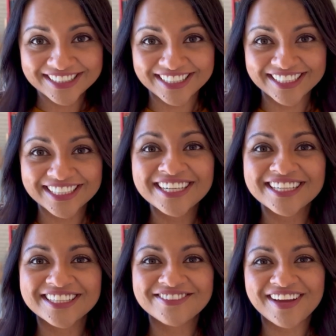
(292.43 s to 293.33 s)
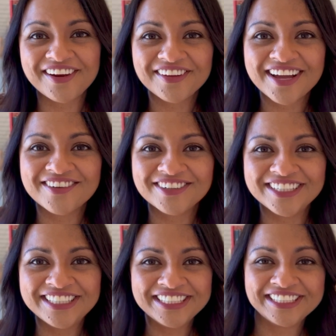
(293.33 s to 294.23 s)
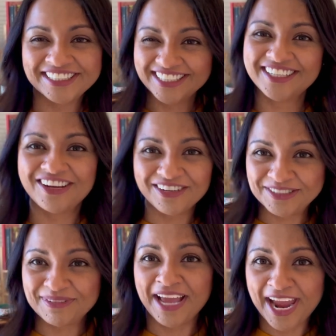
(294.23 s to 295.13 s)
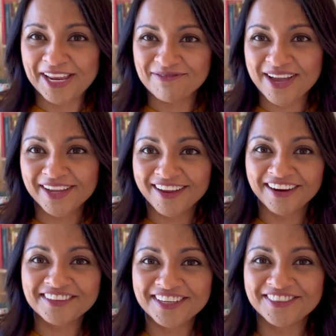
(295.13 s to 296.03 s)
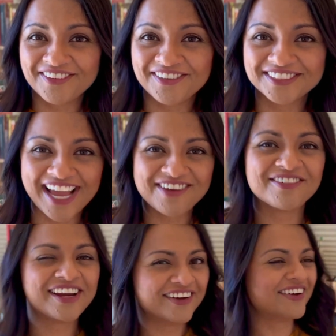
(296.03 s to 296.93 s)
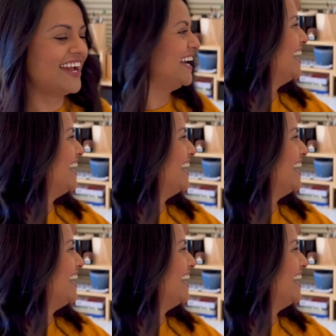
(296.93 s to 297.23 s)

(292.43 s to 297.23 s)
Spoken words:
see the final cover? You know it's been hiding back here like the whole time, right? Okay,